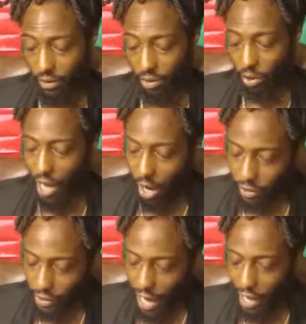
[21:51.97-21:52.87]
So y'all
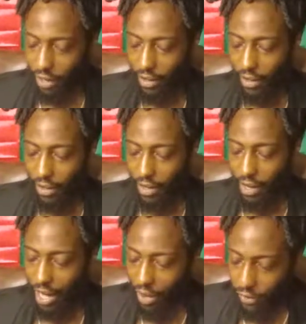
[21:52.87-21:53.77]
see how
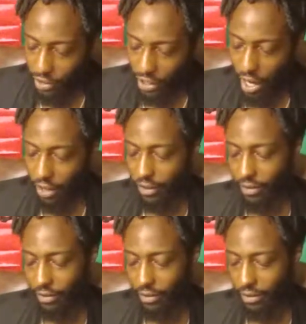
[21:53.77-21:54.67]
the heavens shake
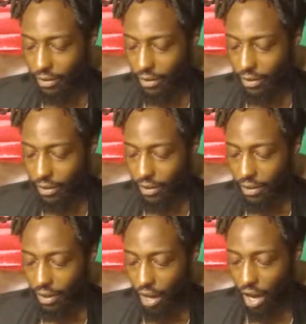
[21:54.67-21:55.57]

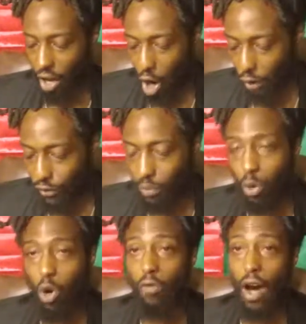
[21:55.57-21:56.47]
and the earth is
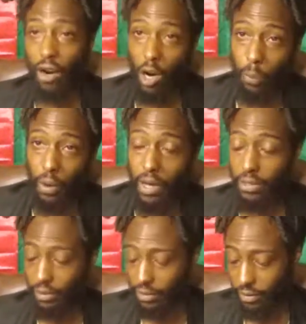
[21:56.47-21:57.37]
moved out of her place?